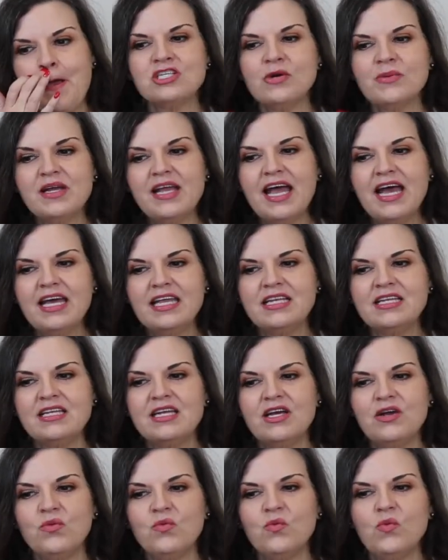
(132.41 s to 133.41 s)
So
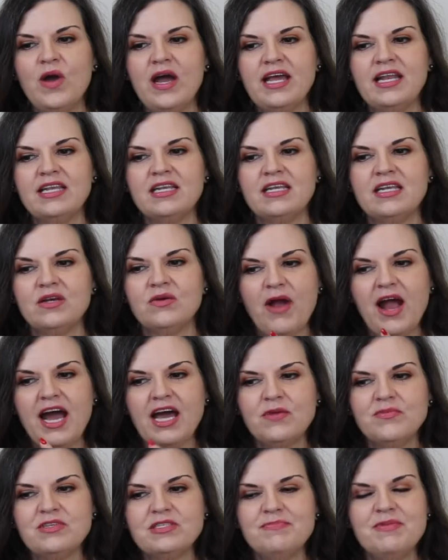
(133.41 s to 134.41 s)
again, when
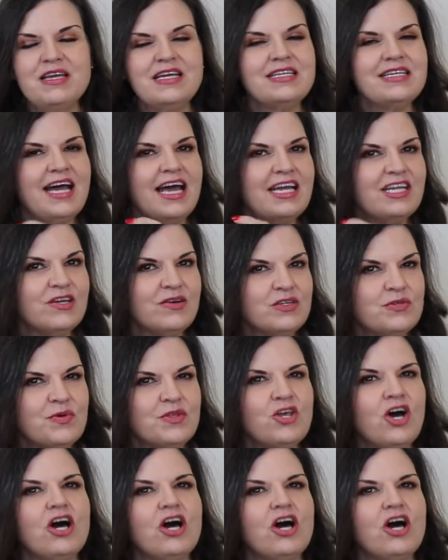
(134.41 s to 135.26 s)
Brad was being diagnosed with